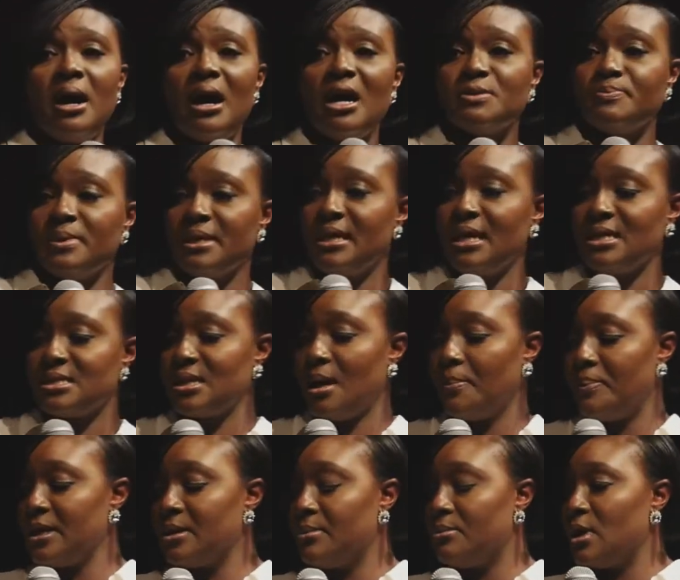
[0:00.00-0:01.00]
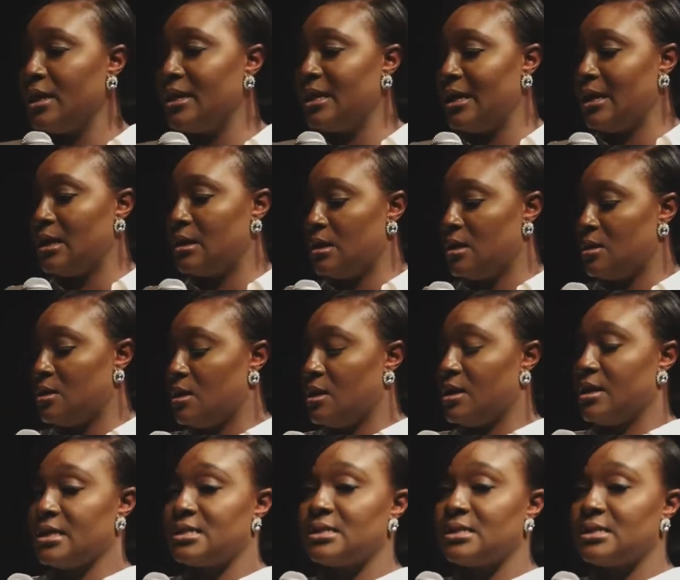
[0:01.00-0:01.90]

my husband gets up on a